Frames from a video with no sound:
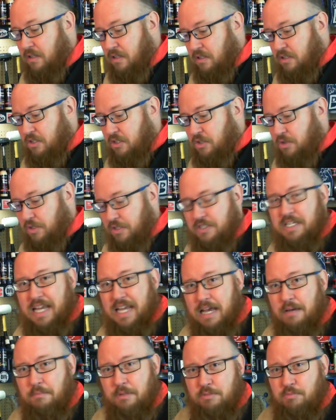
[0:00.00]
you could see how
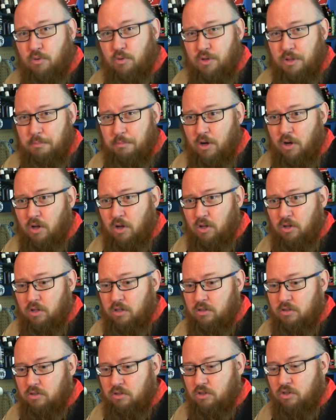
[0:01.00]
much more the ball
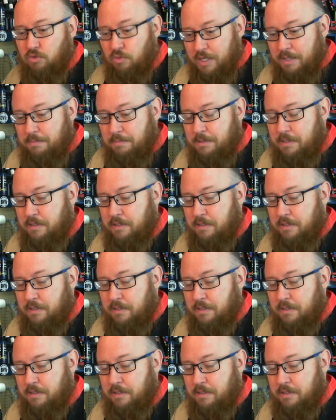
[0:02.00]
gripped.